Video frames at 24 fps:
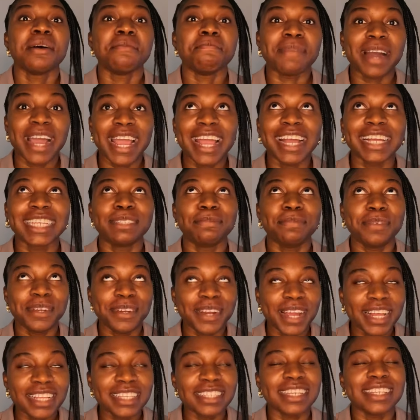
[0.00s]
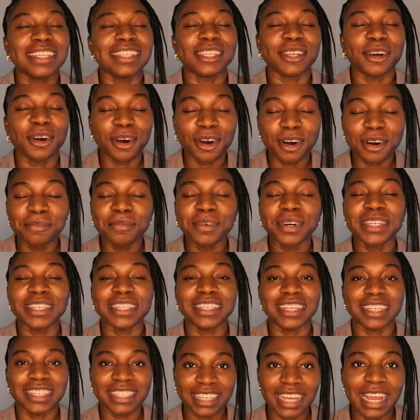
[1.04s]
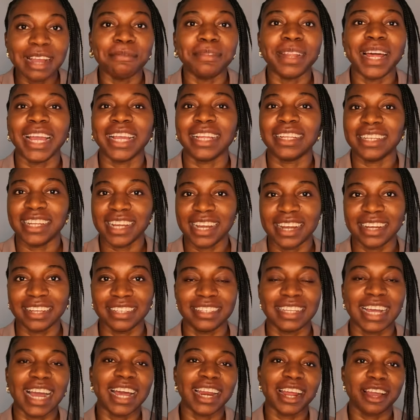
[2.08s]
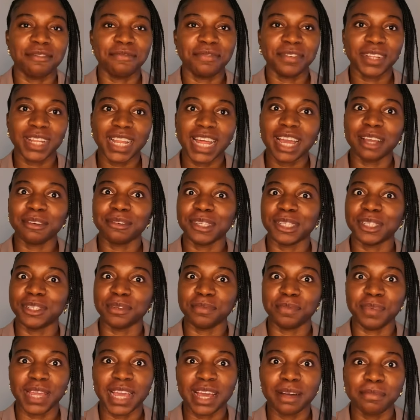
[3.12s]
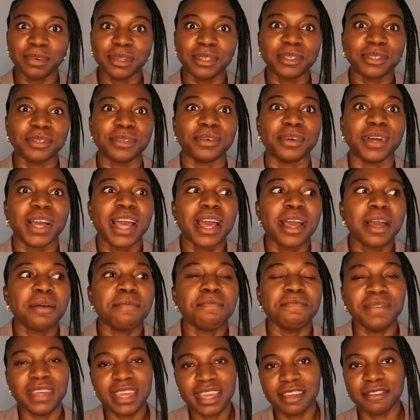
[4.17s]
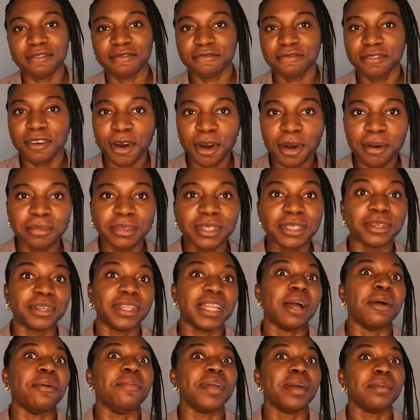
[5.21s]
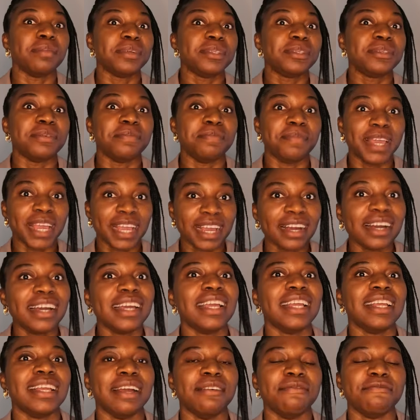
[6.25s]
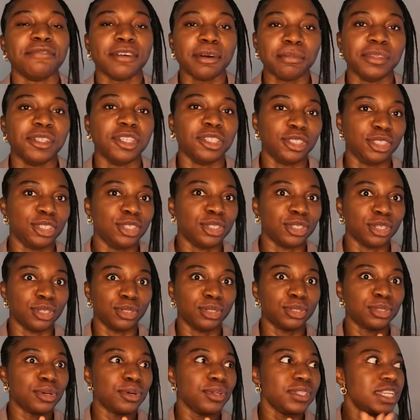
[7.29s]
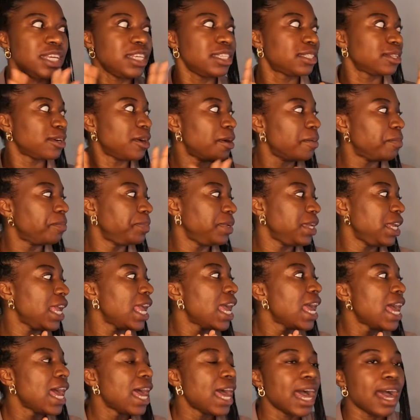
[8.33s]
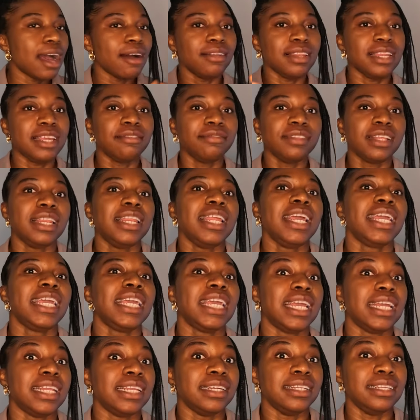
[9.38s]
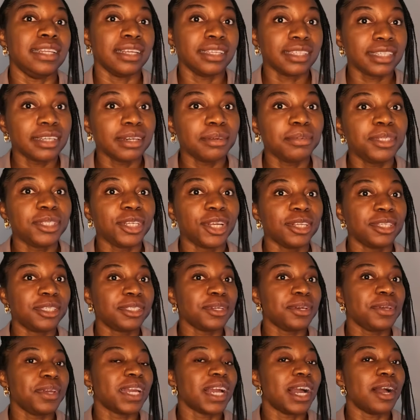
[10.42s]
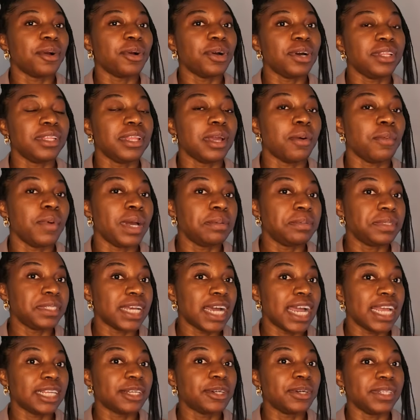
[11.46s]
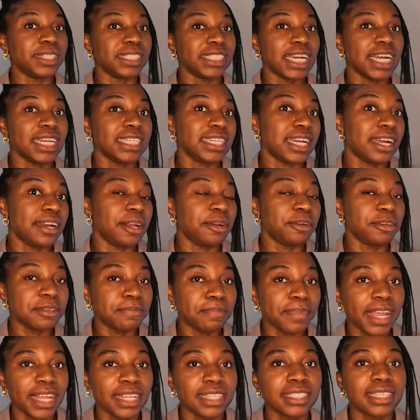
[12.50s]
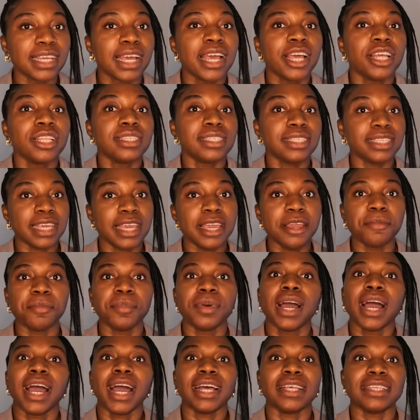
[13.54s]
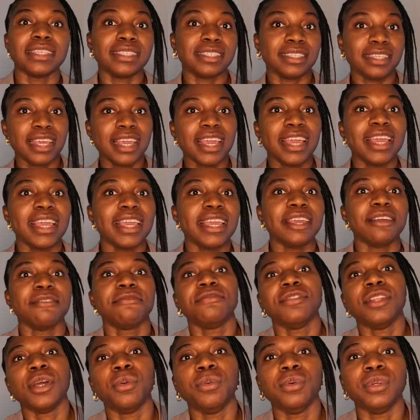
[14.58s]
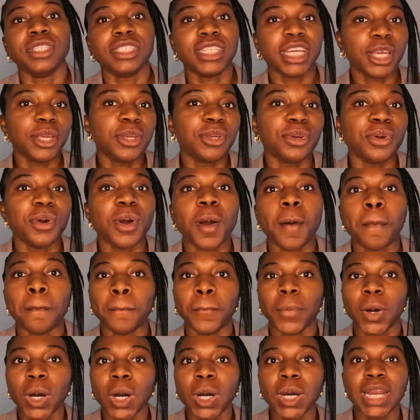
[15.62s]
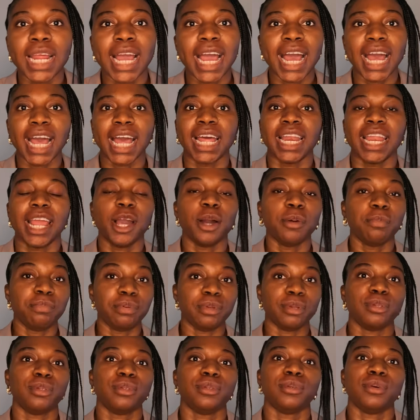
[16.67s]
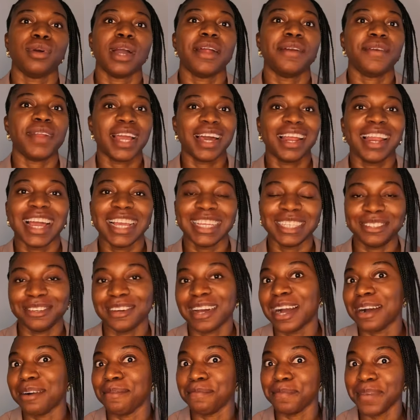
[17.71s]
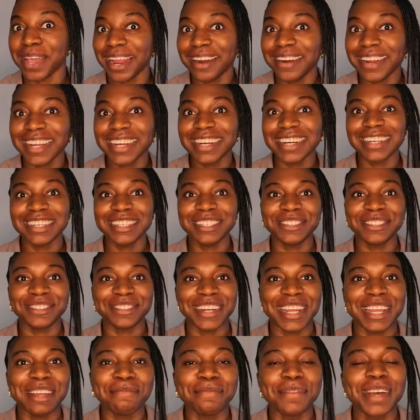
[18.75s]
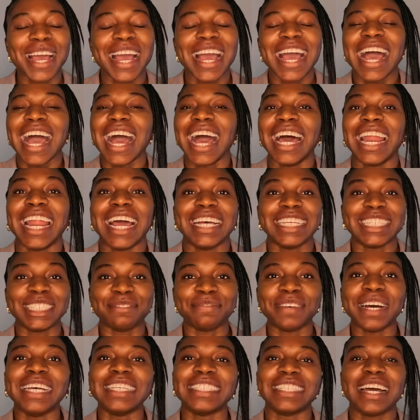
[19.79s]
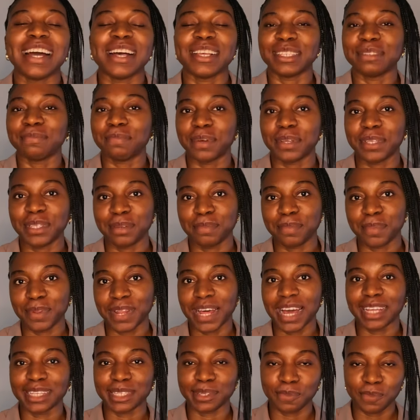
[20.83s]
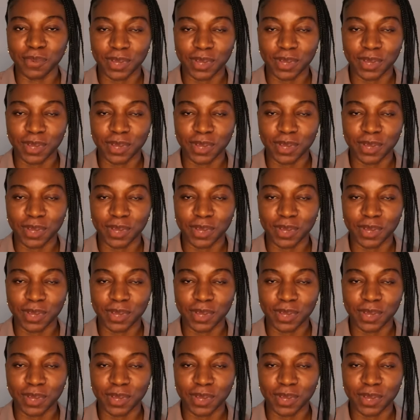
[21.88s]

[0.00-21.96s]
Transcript: My experience is almost the same like theirs, and I feel like we should be able to be informed so that we'll be able to make informed decisions. So this company, I'll leave the link in the description, so you can go on their website, contact their recruitment team, and see if they will take you on board and help you to realize your American dream, and as fast as possible as